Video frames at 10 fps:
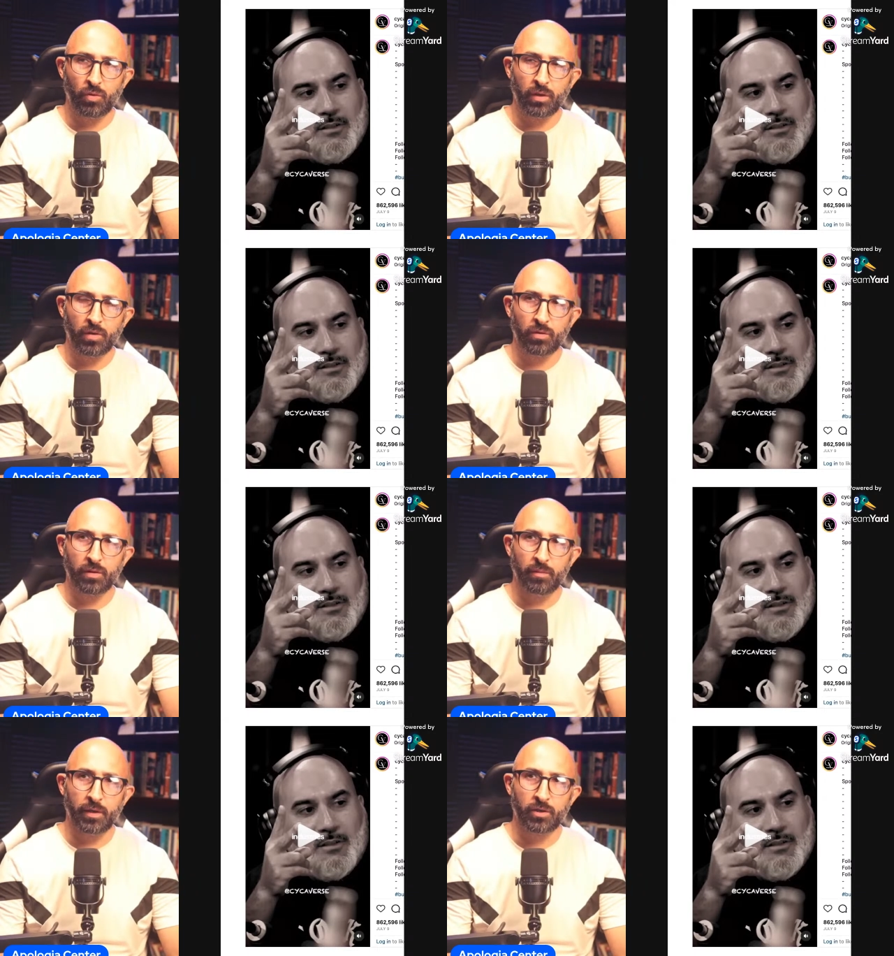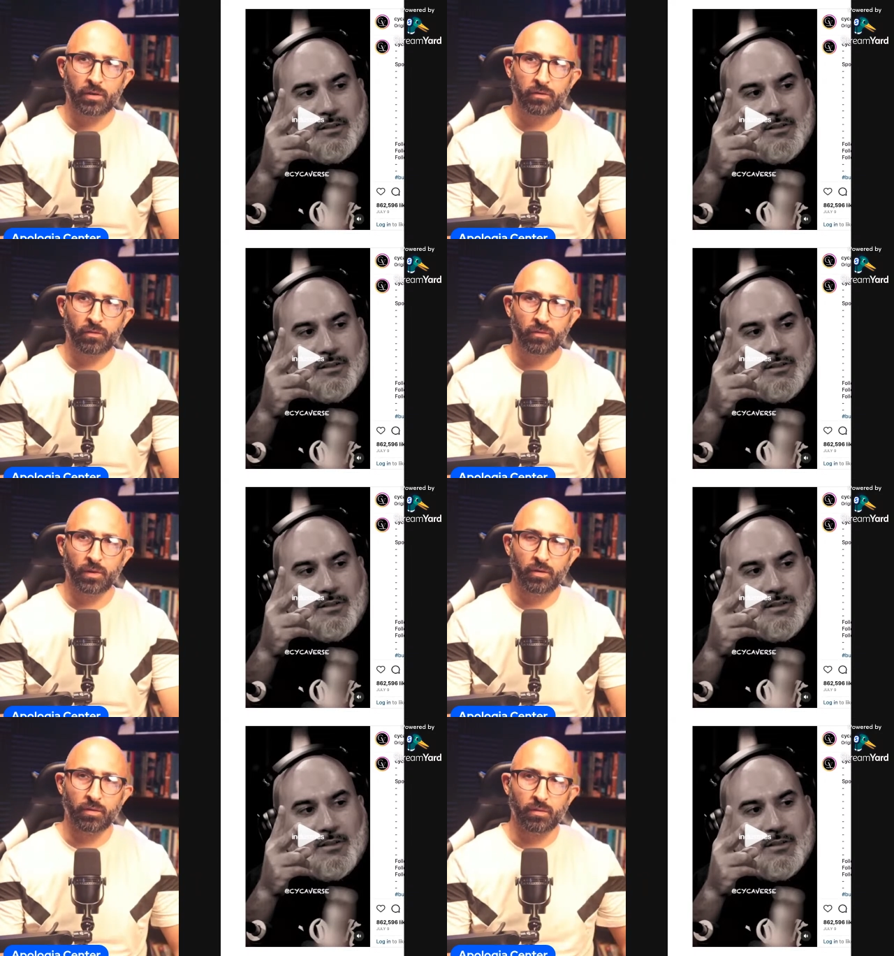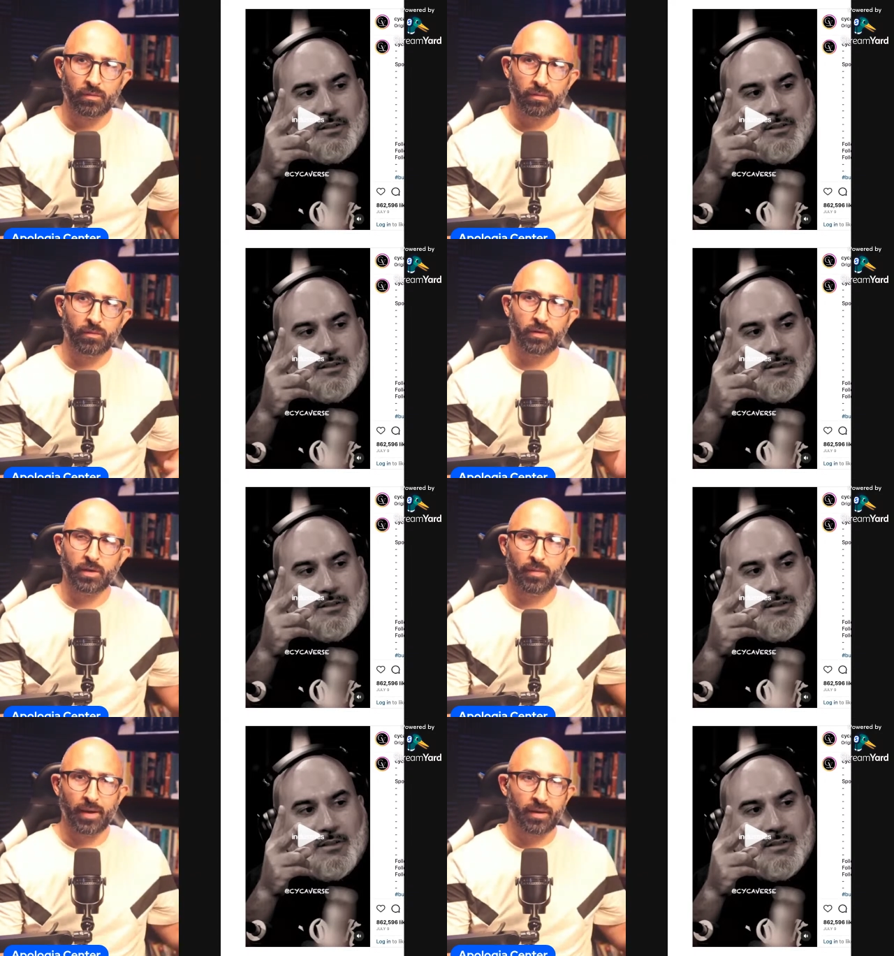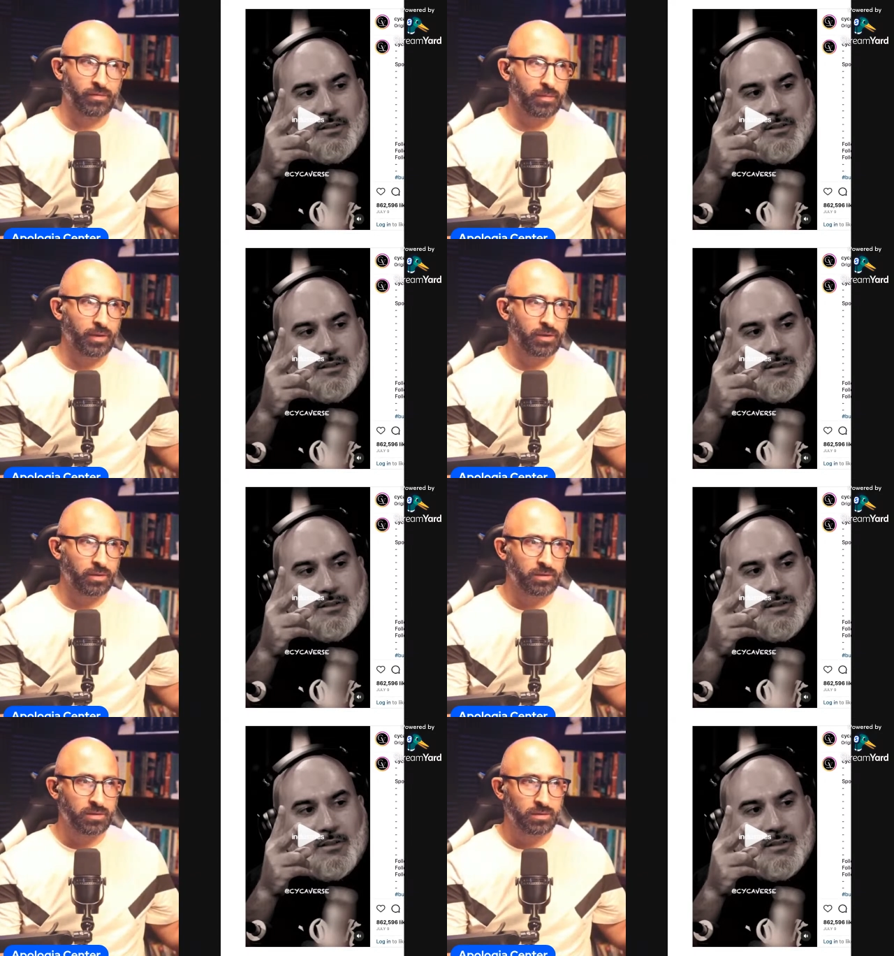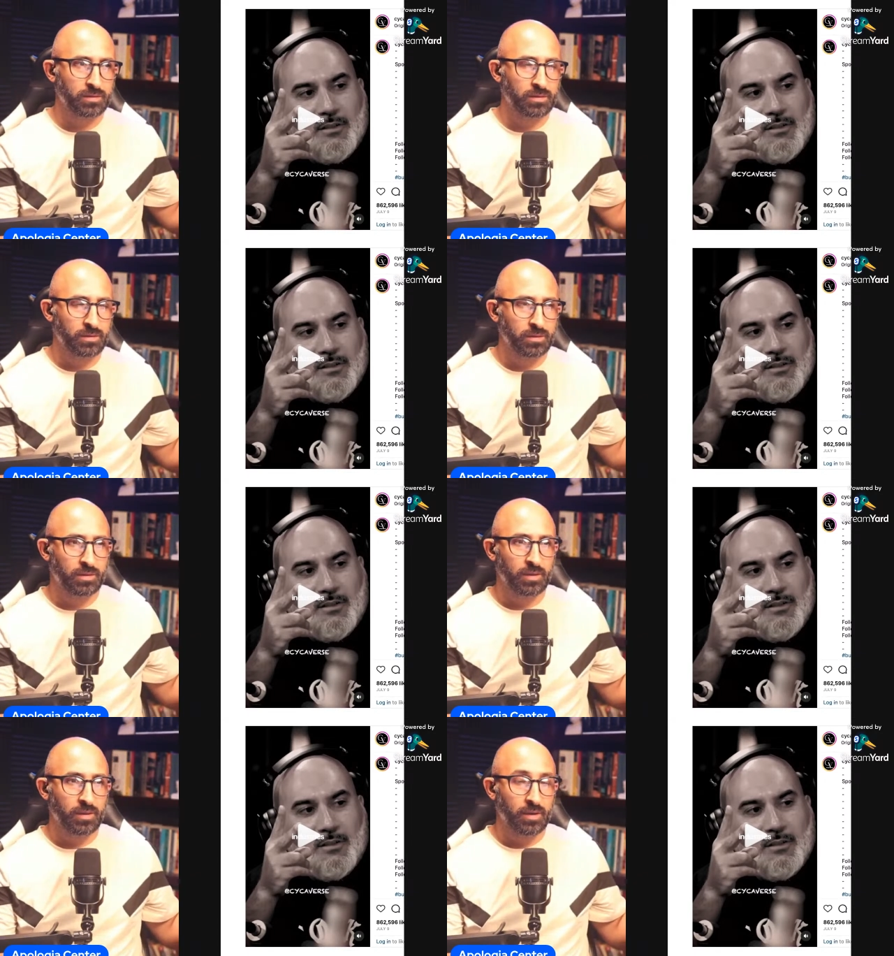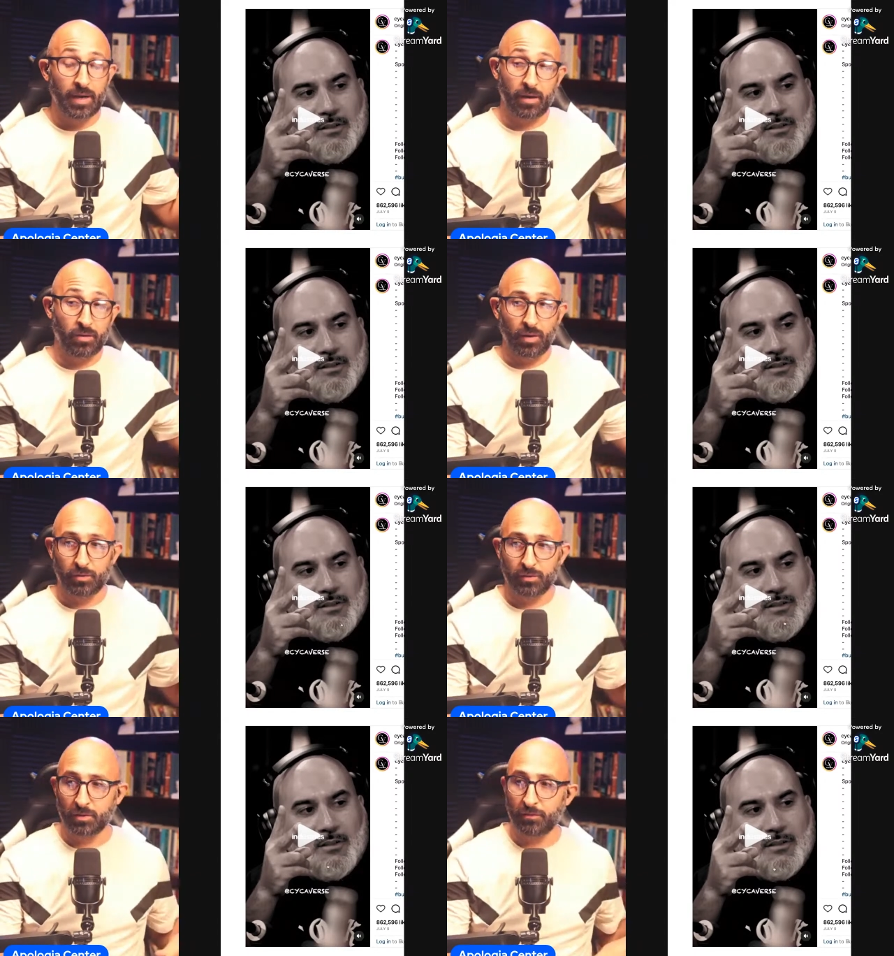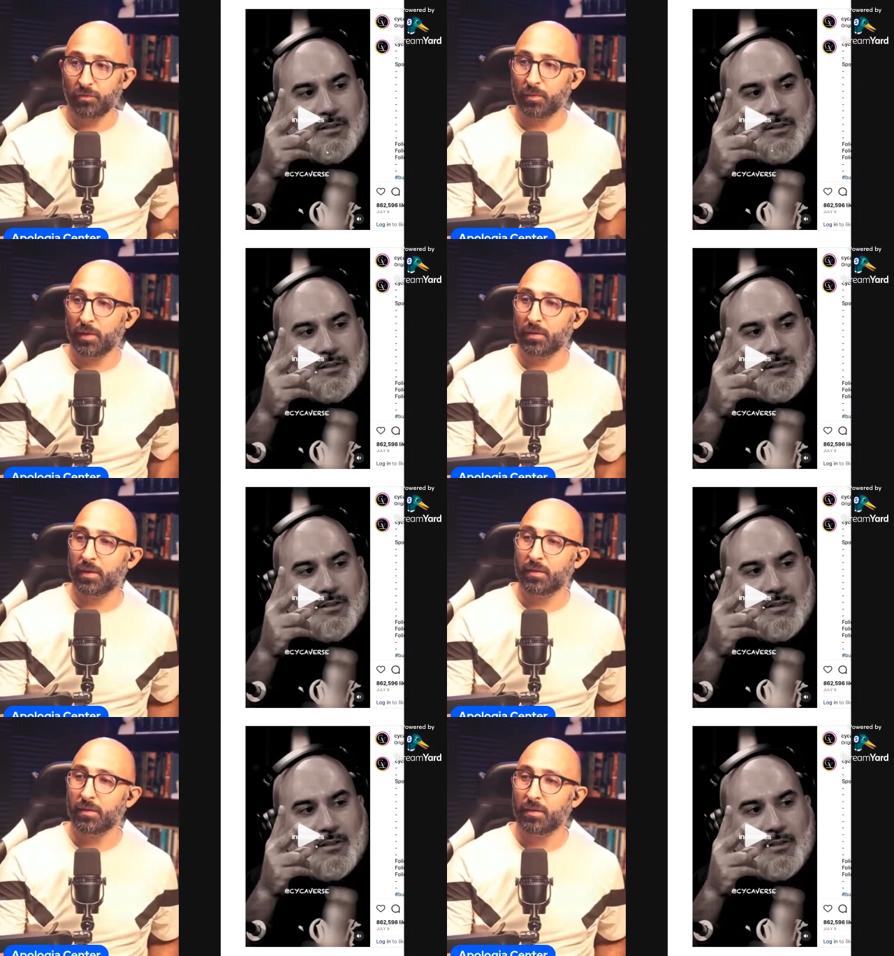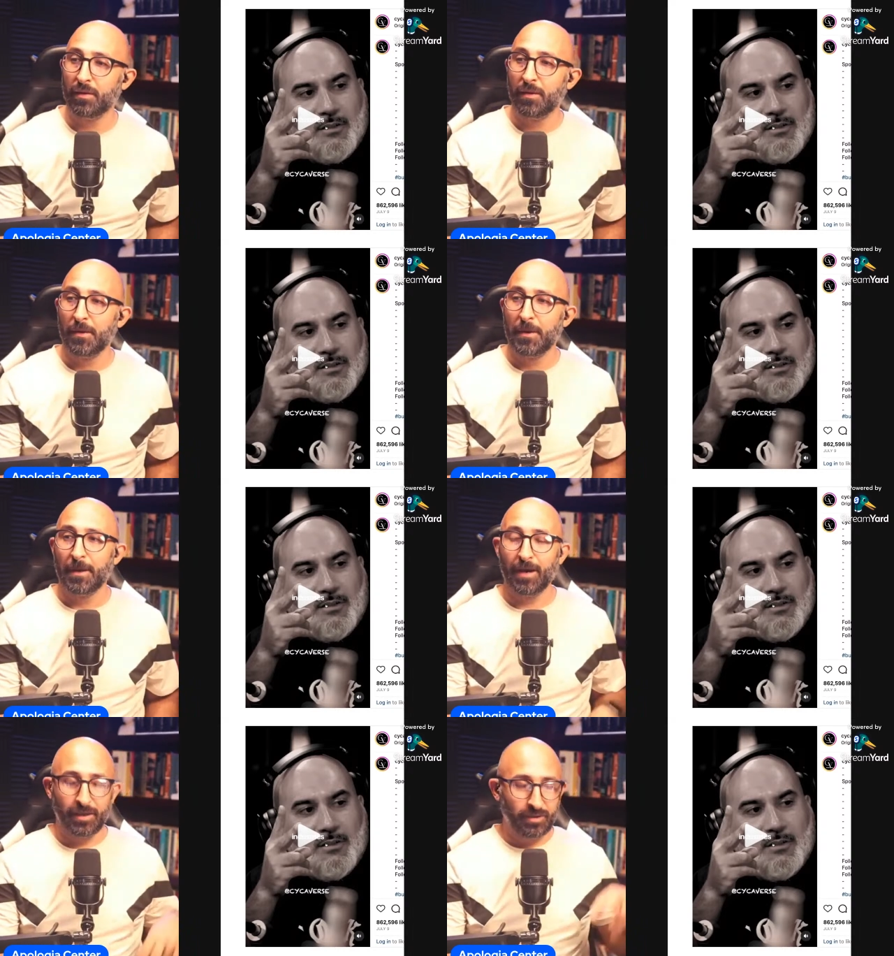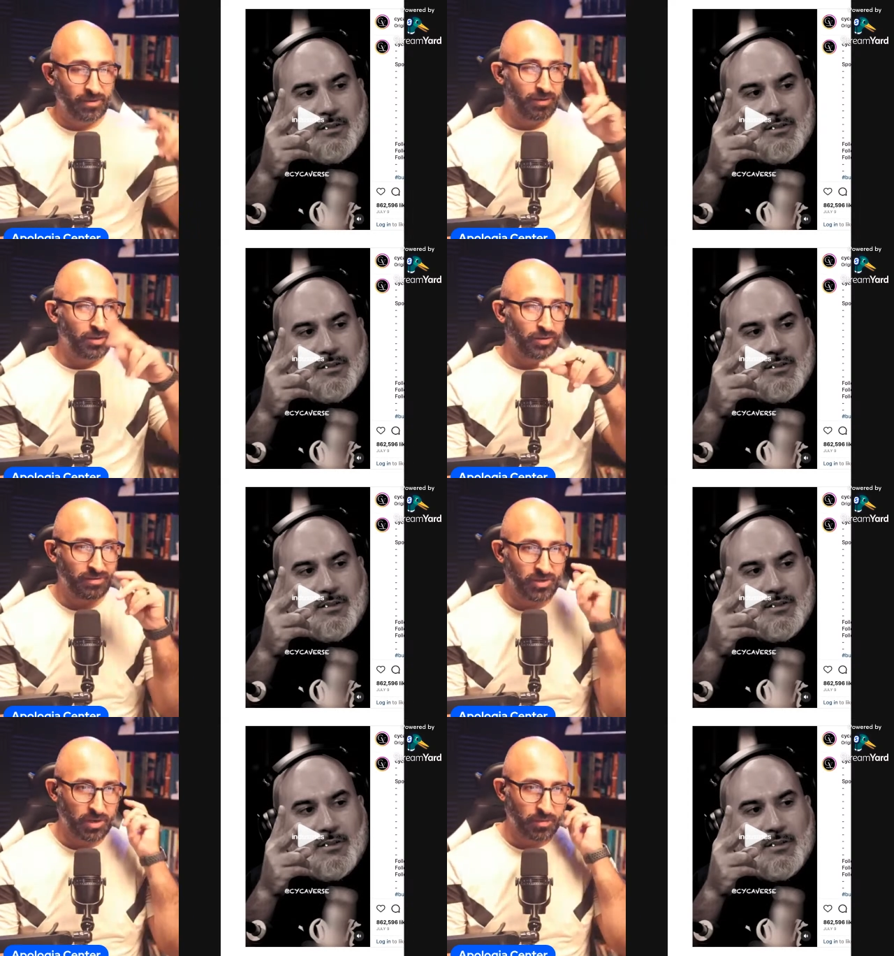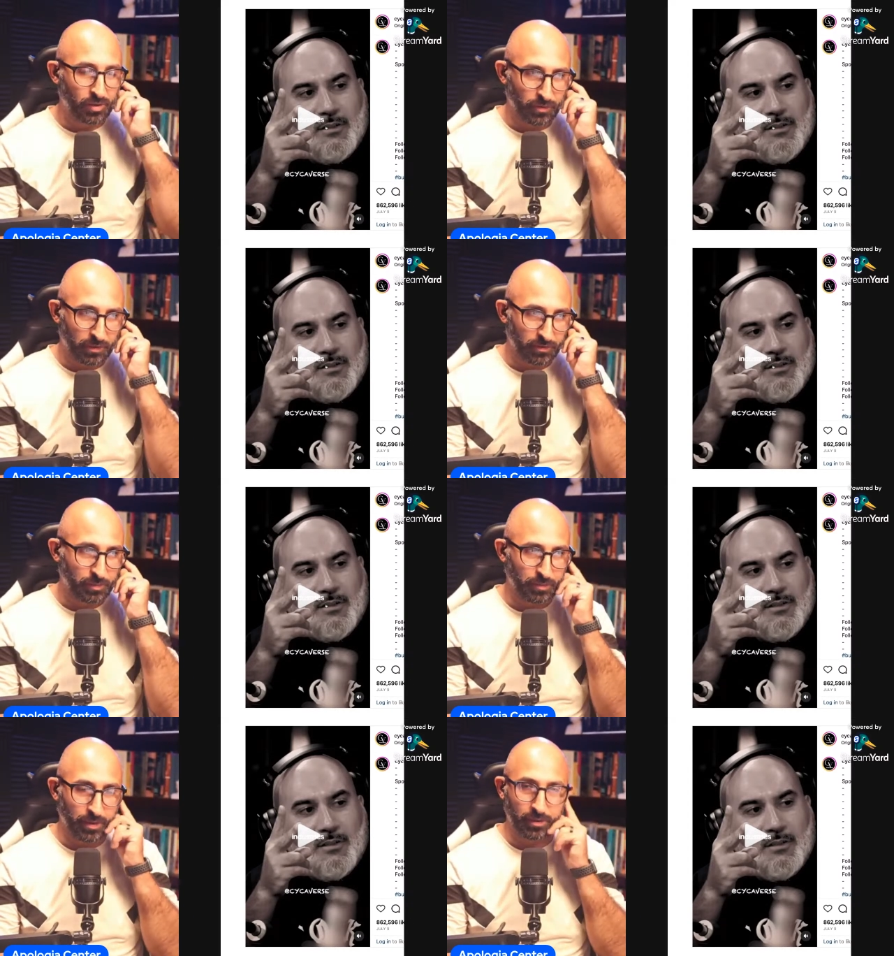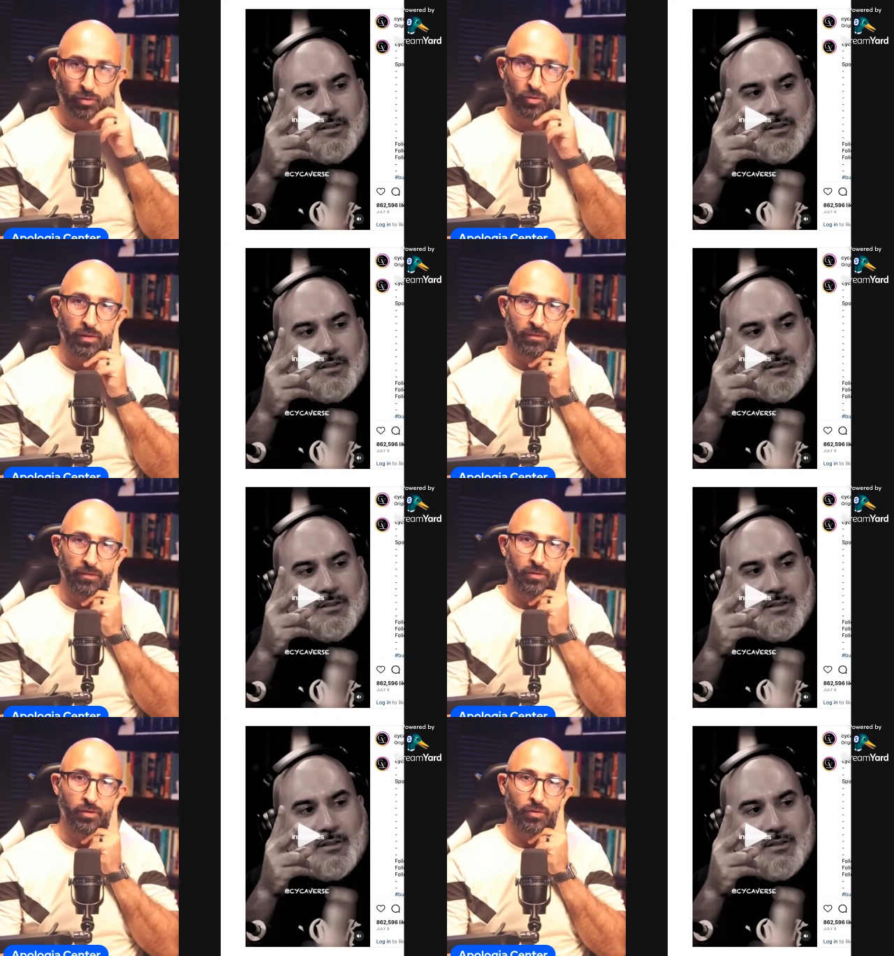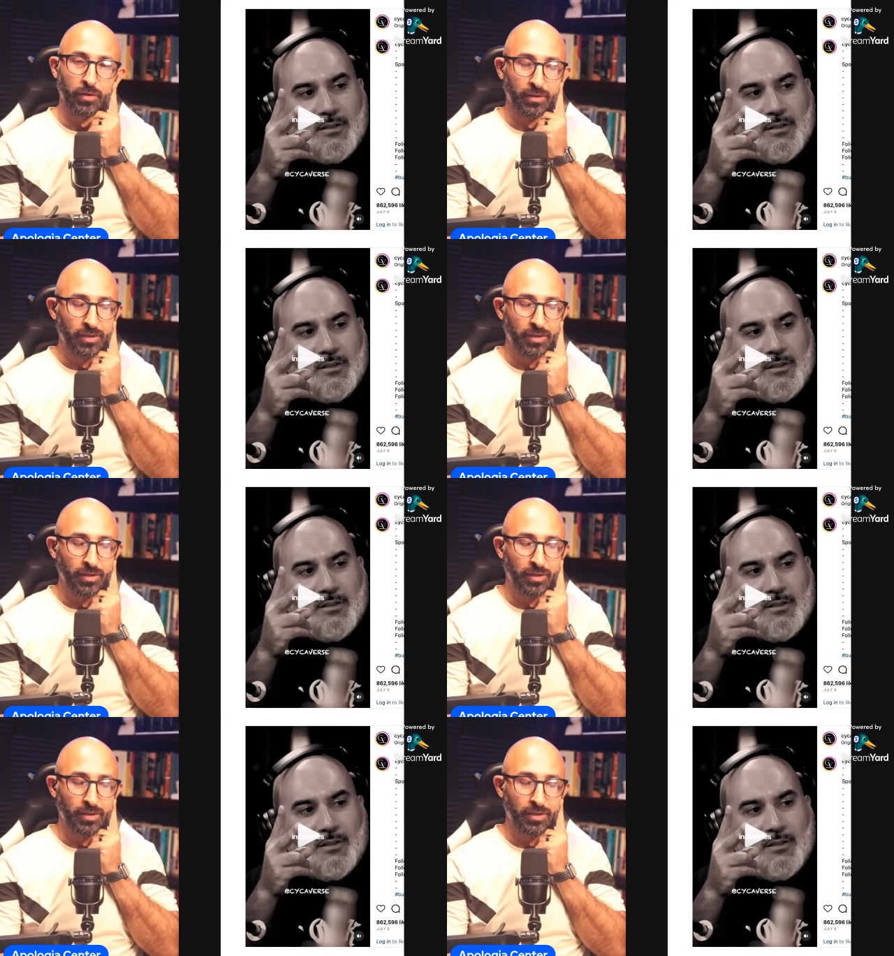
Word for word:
Speaker 1: you're in the matrix when you're come out of the matrix? I don't know. I'm just confused about that. Uh, he, he, this gentleman goes on to speak about the two, to do, to,